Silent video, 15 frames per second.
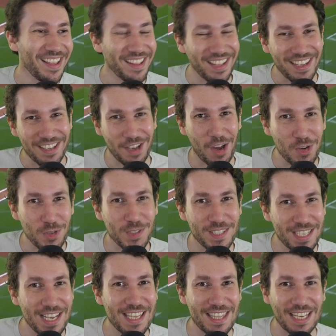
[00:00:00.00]
Like,
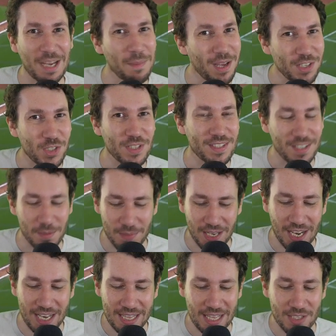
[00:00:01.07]
understand that I'm not just some
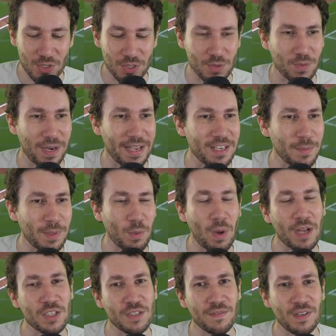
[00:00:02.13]
guy that's just randomly watching